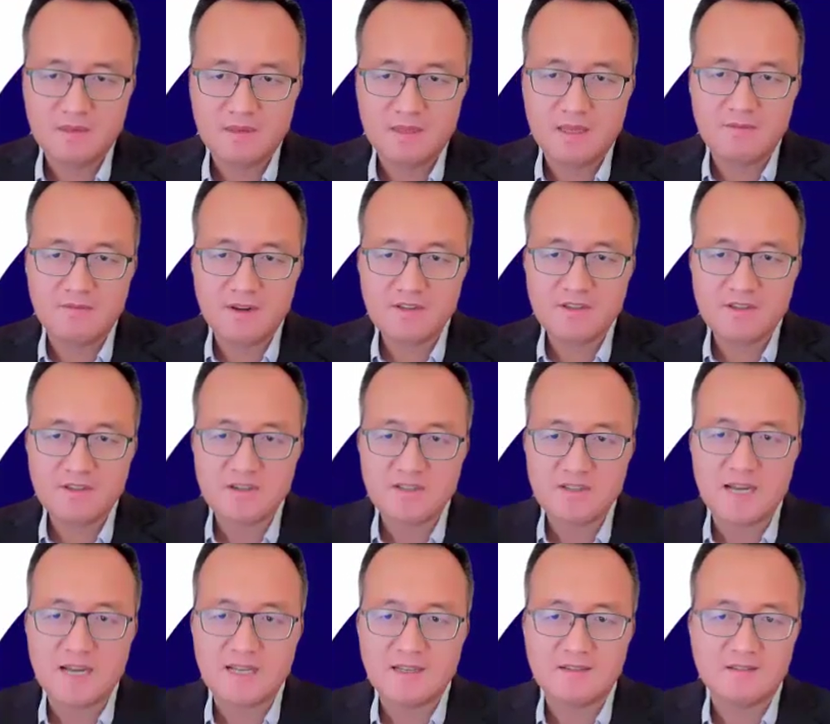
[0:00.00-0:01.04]
The investor is
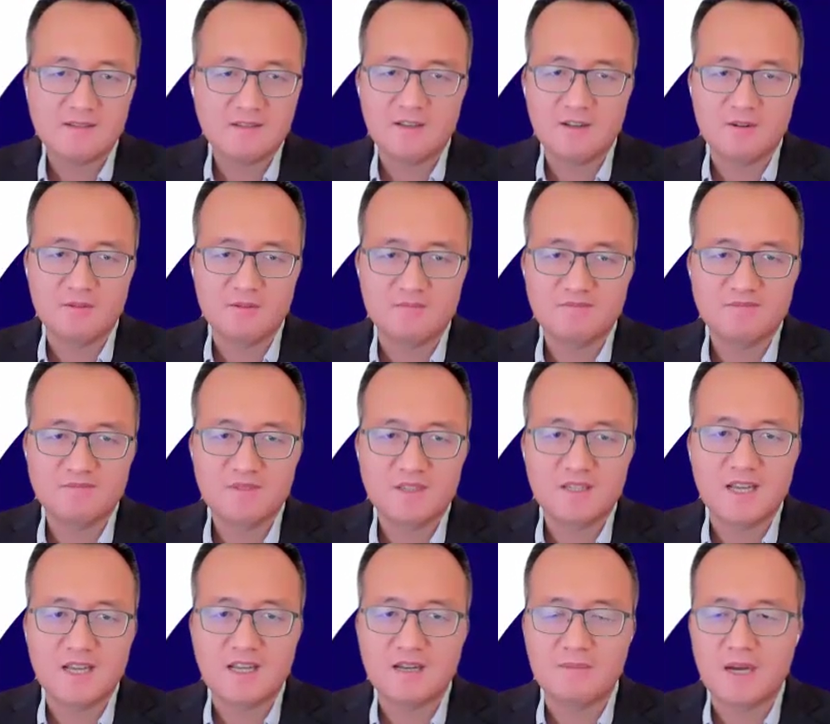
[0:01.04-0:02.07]
not,
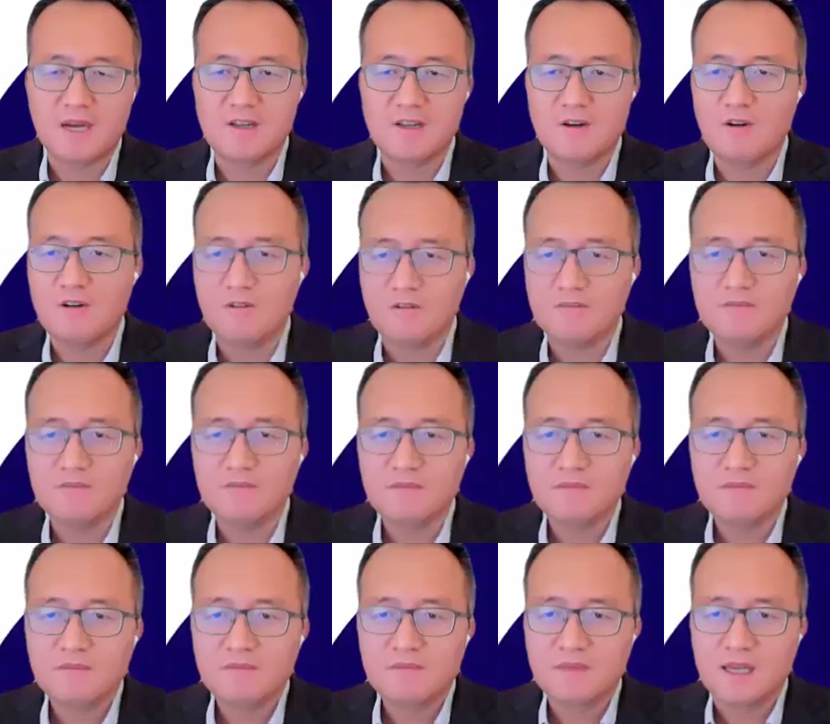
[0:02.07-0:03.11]
taking the money home.
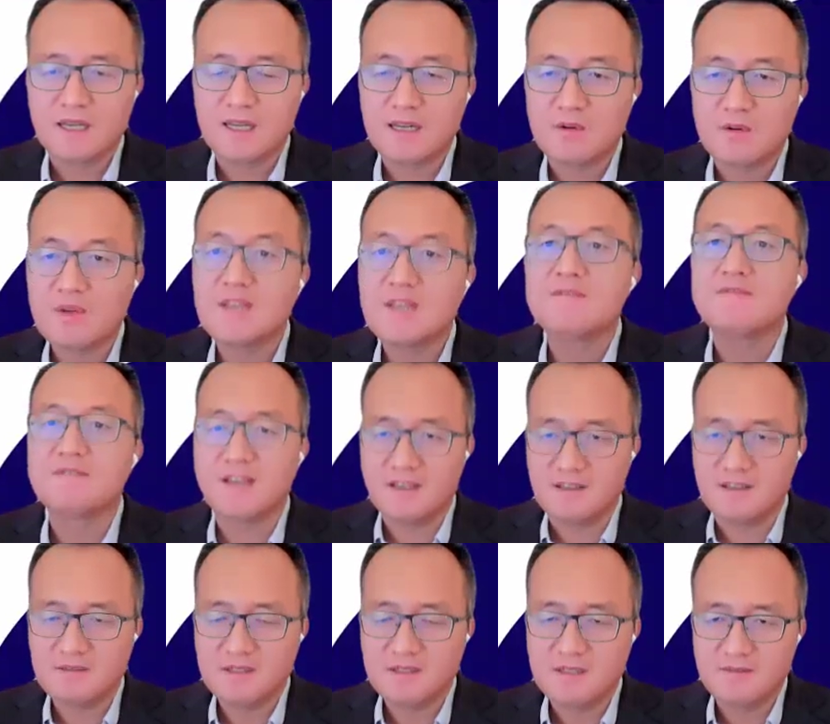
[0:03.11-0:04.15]
They're going to
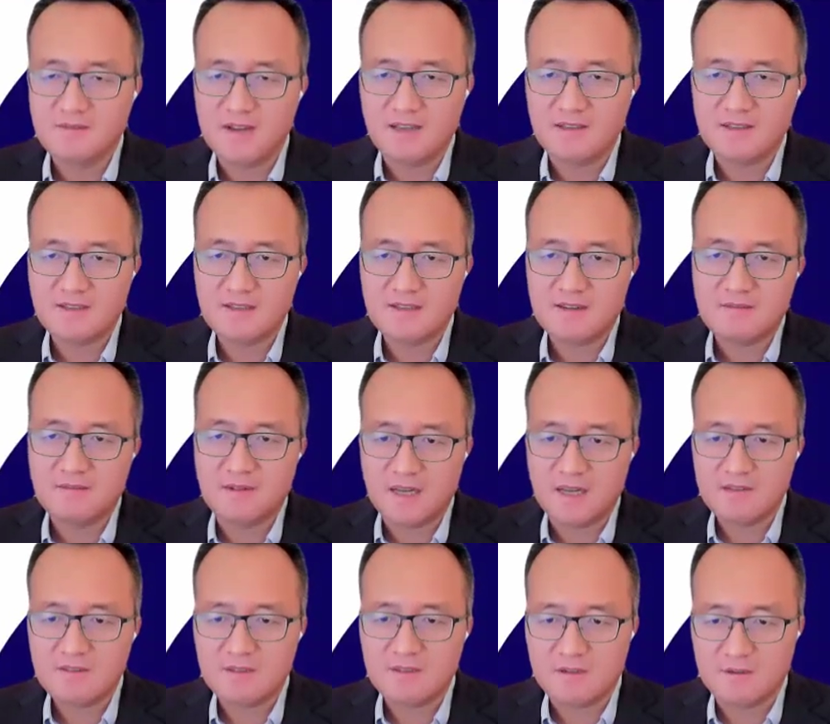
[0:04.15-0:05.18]
reinvest,
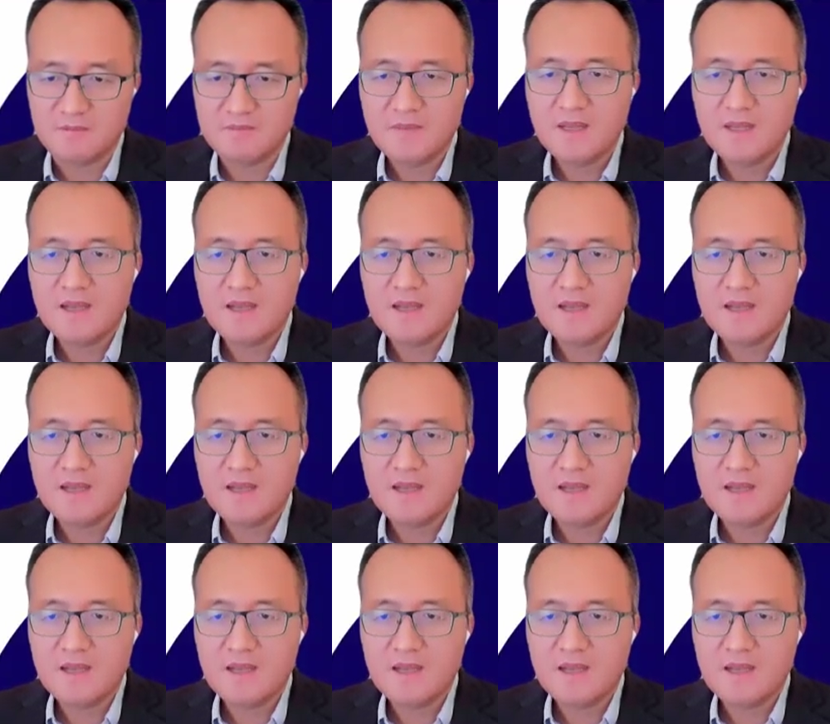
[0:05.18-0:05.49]
right? So